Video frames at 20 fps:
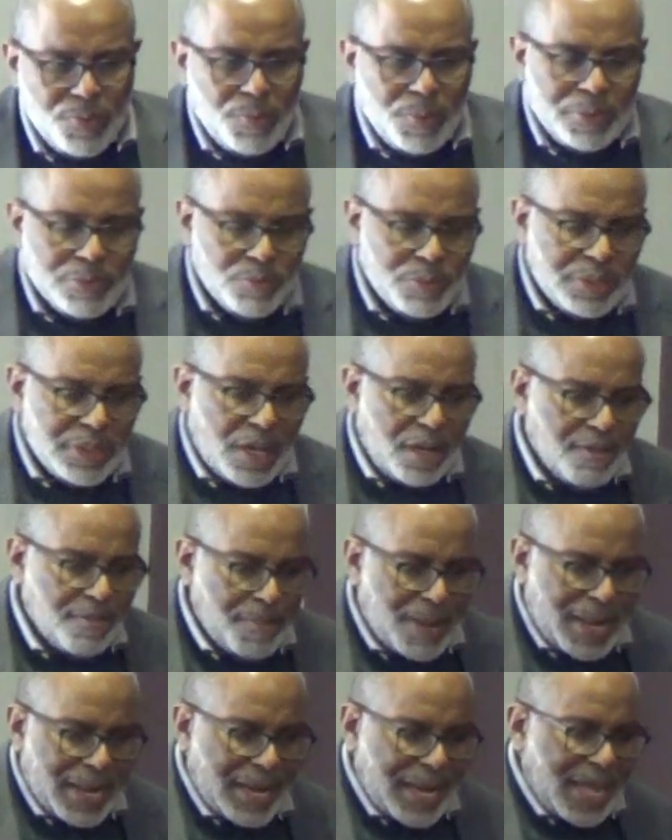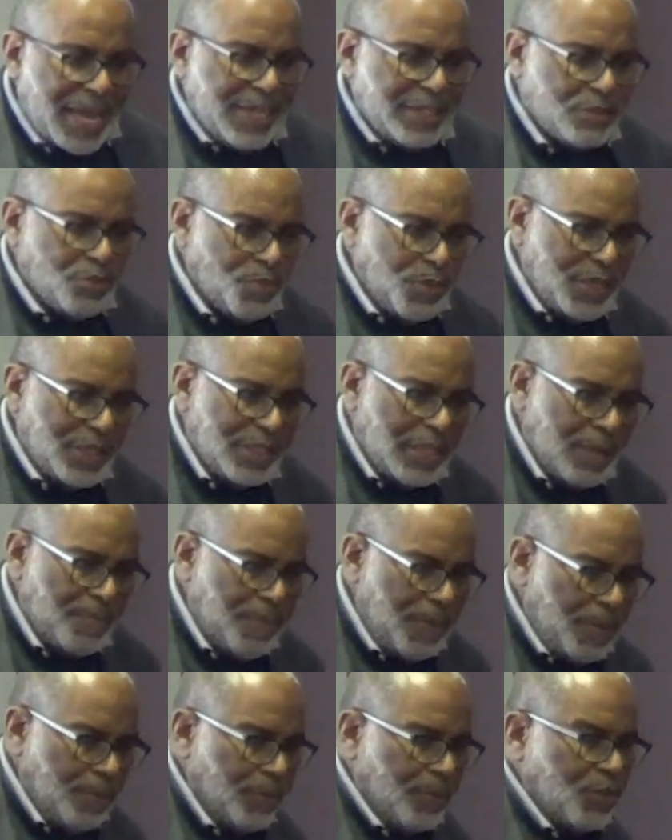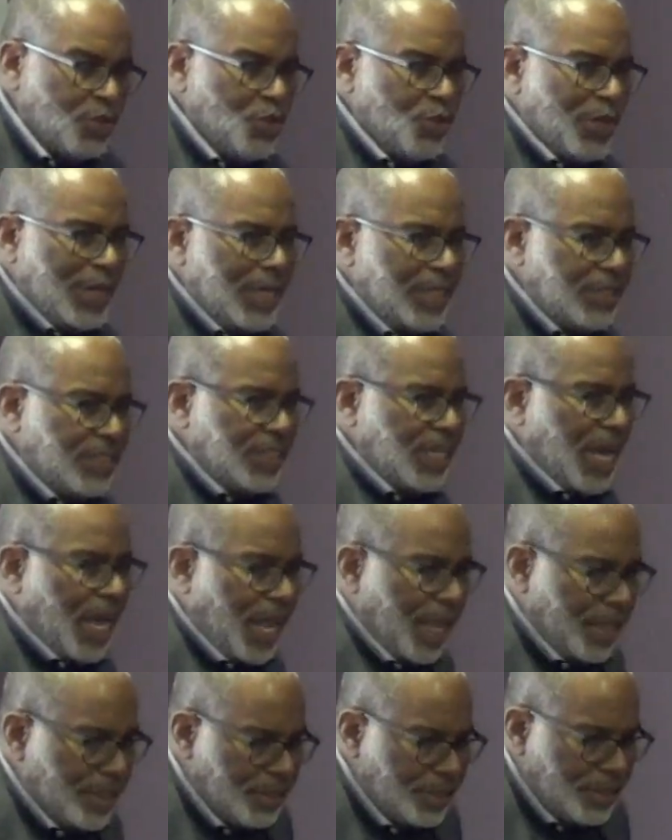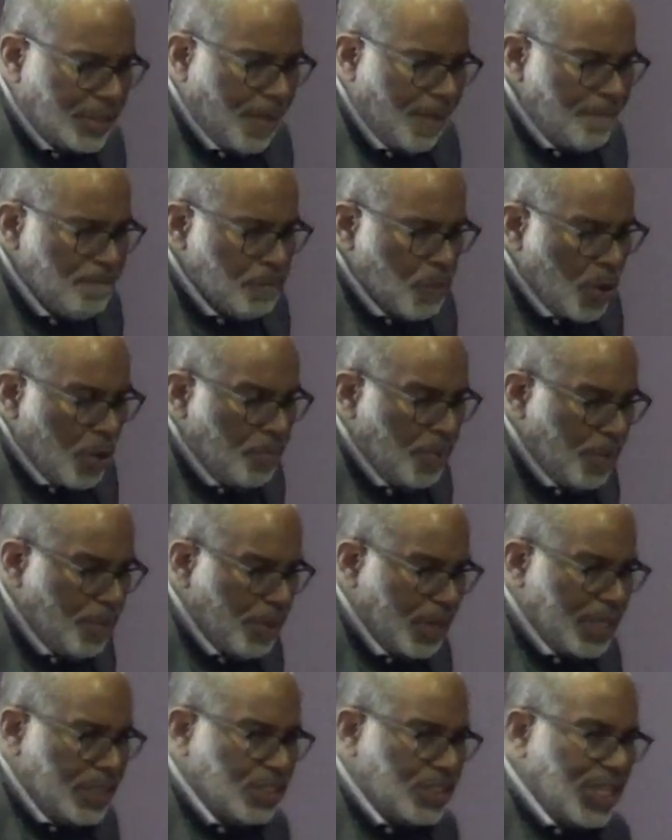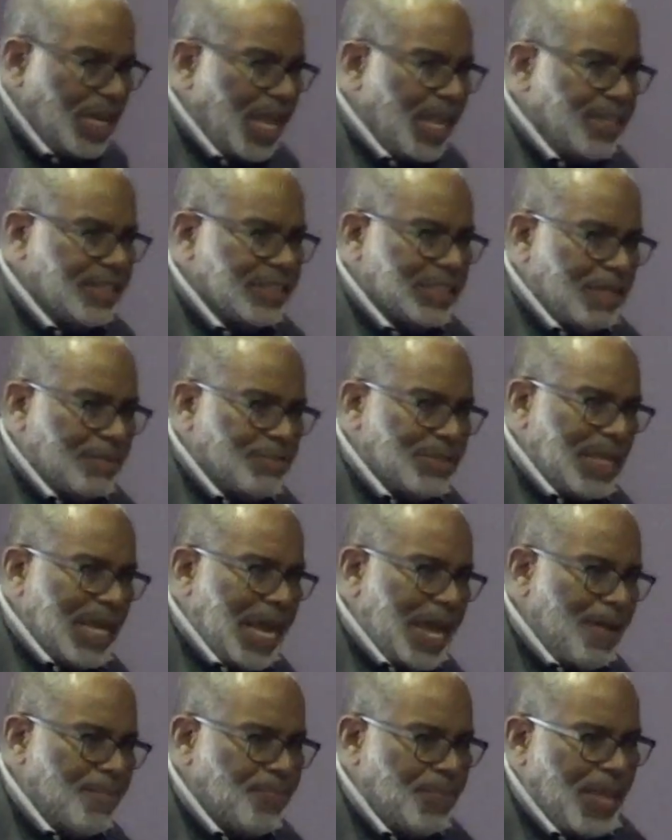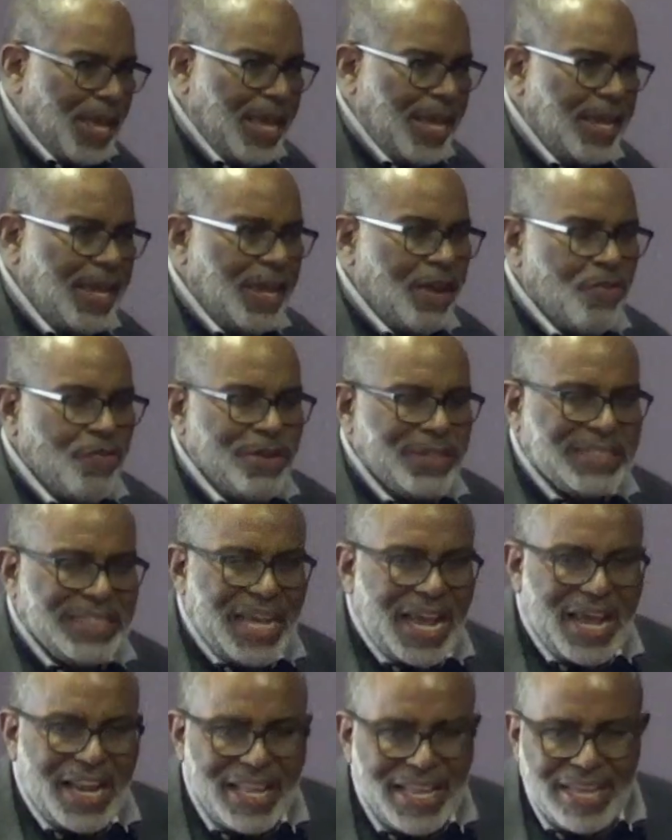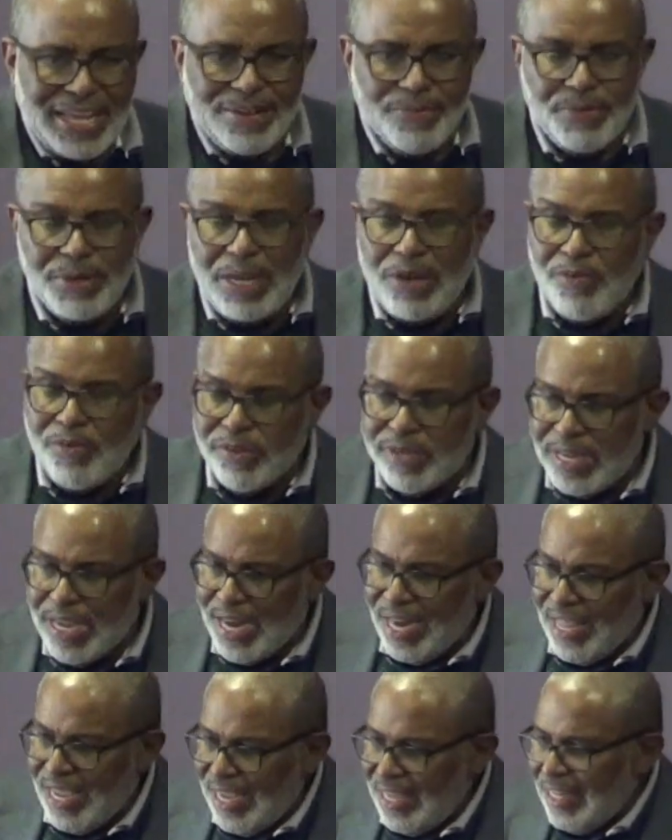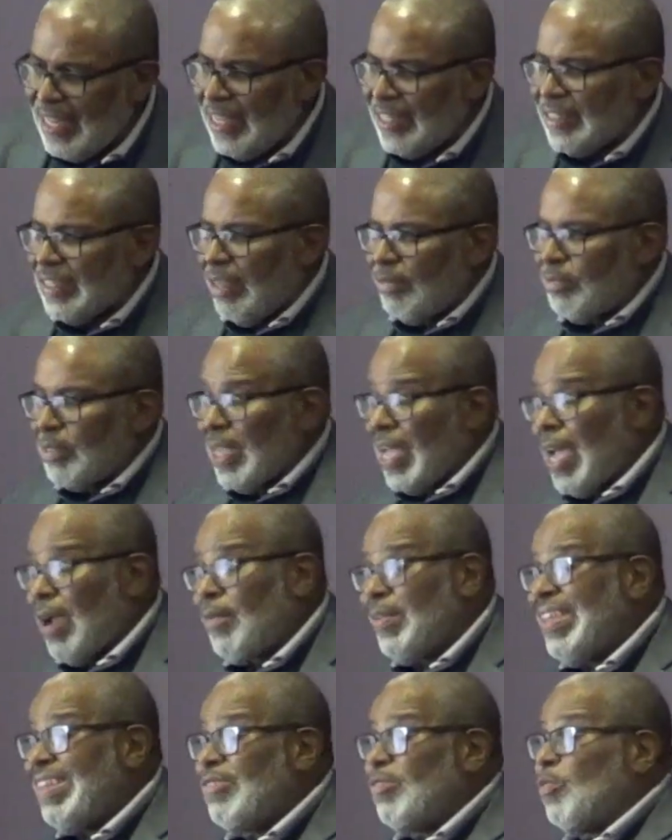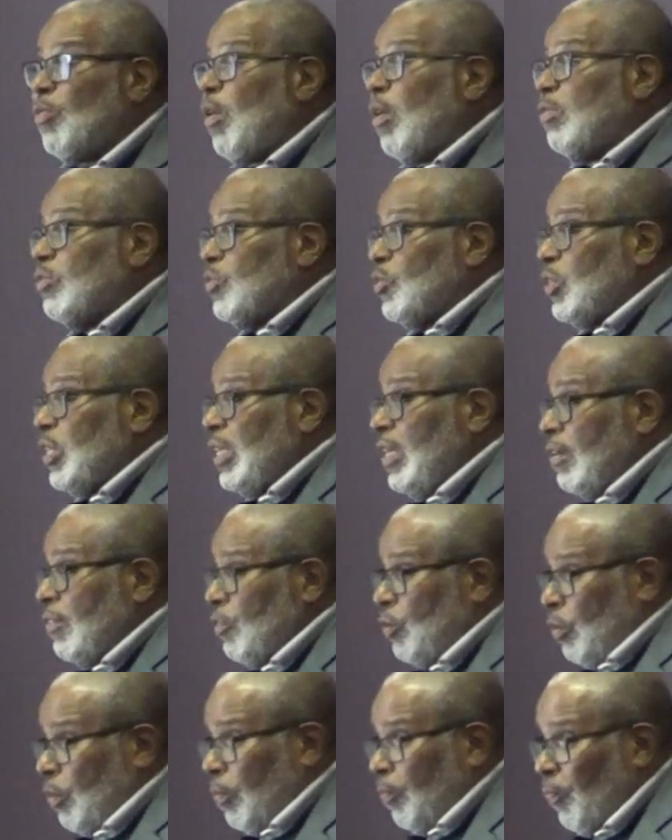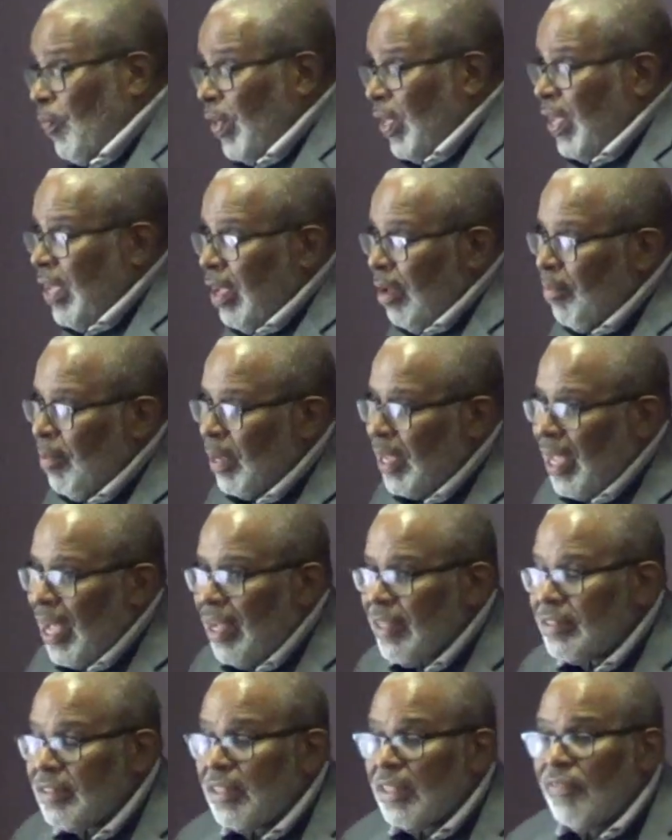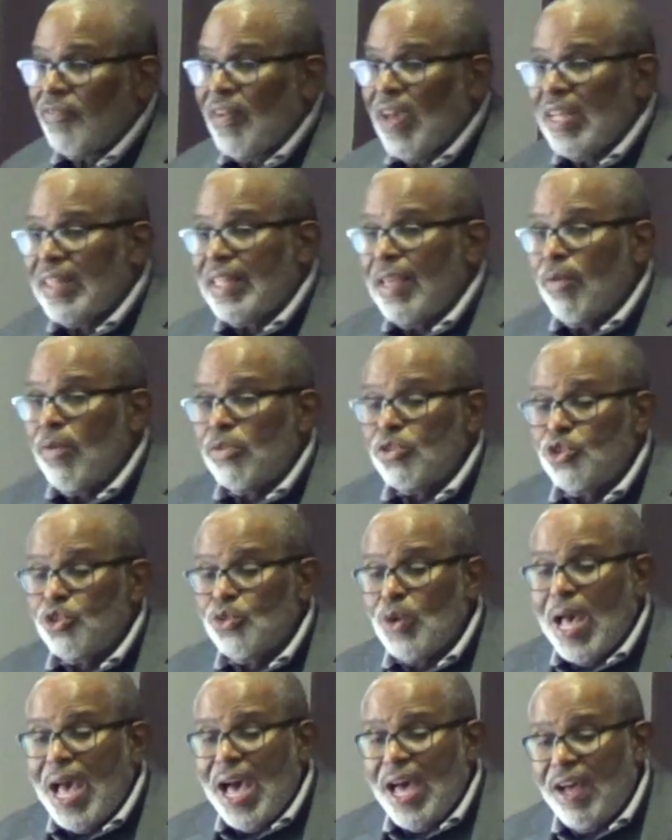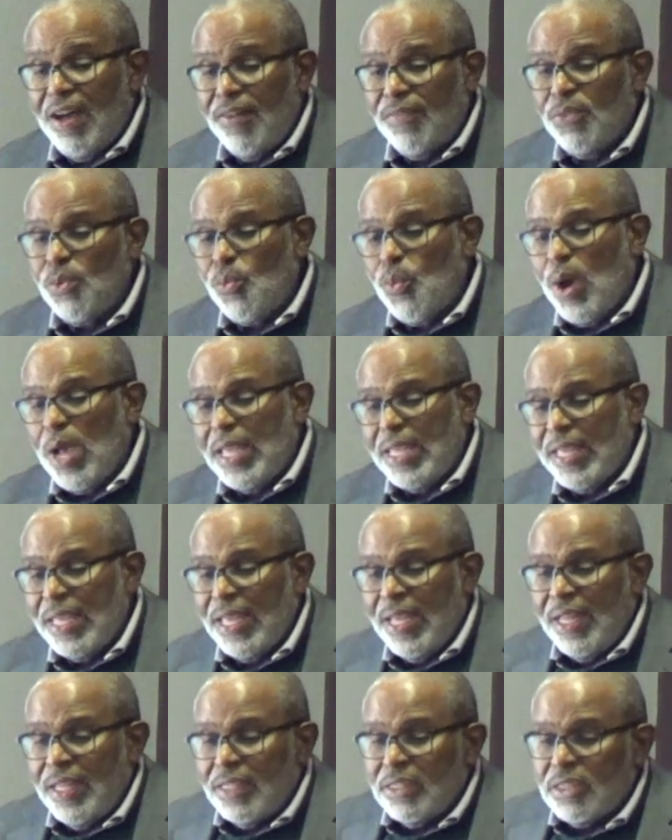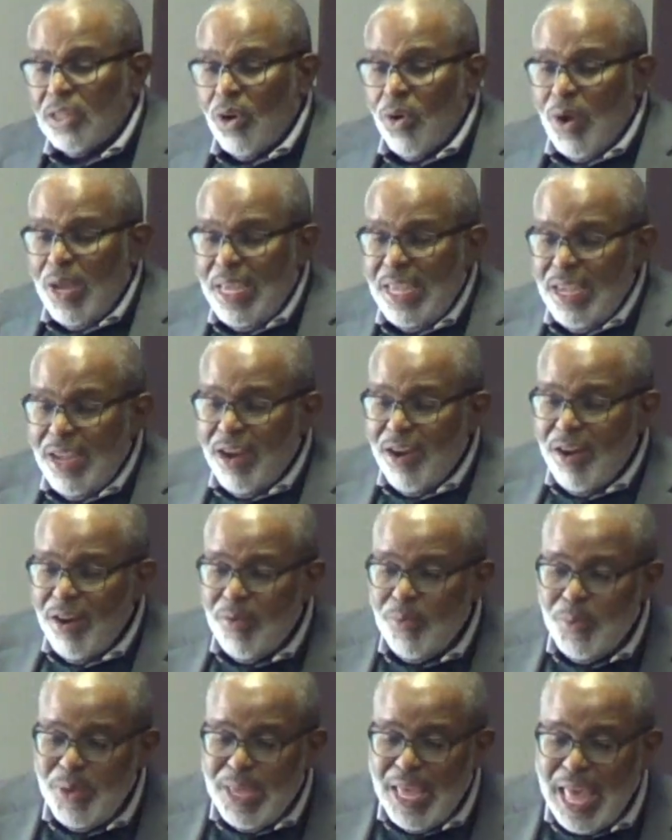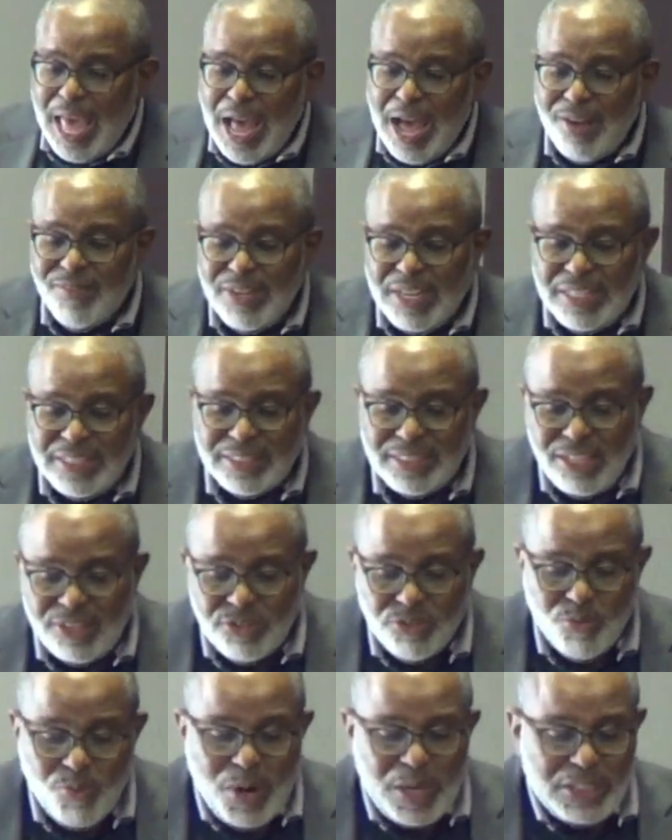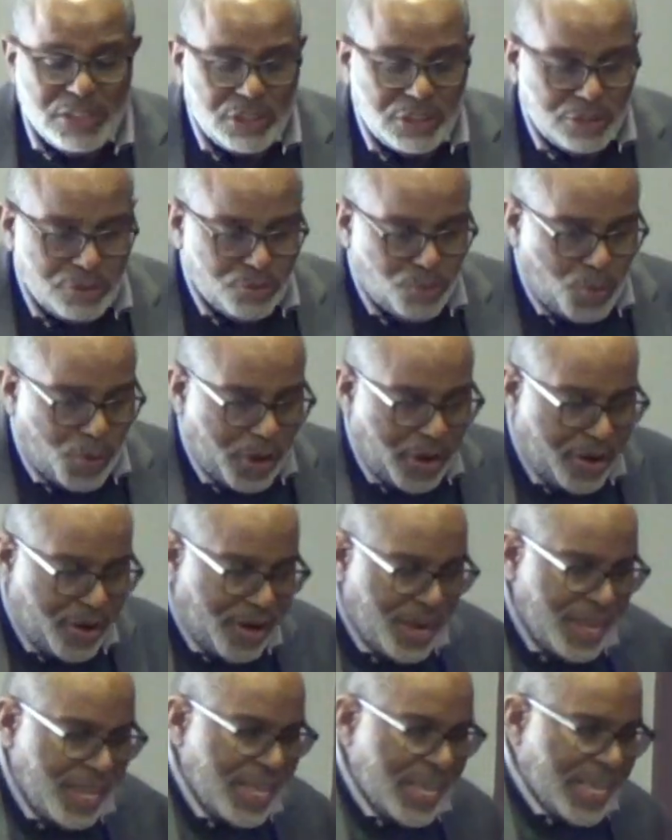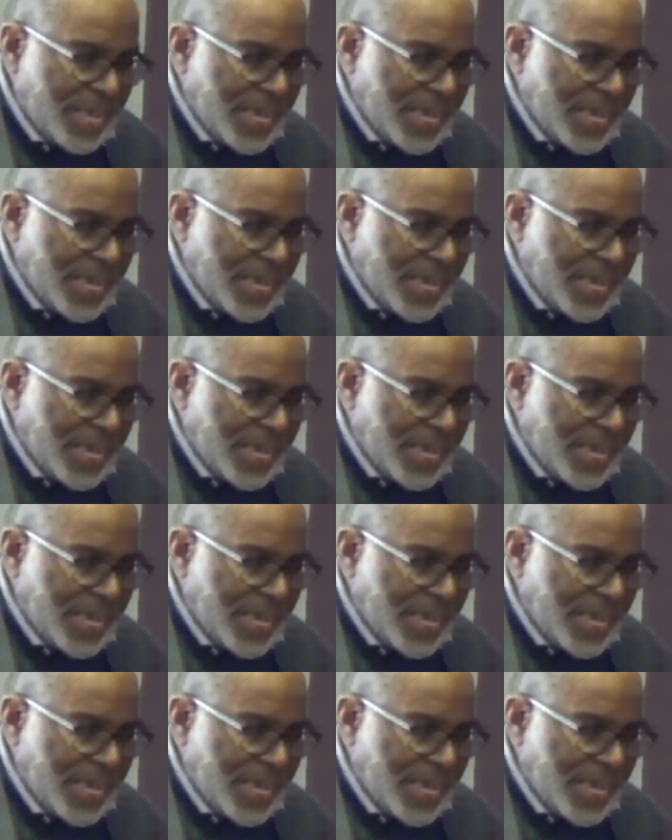as we talked about it last week, that people do get jealous. If people get jealous, sometimes they retaliate. When they retaliate, they sometimes even want to kill you because of the fact they want you out of the way. So here we have a situation where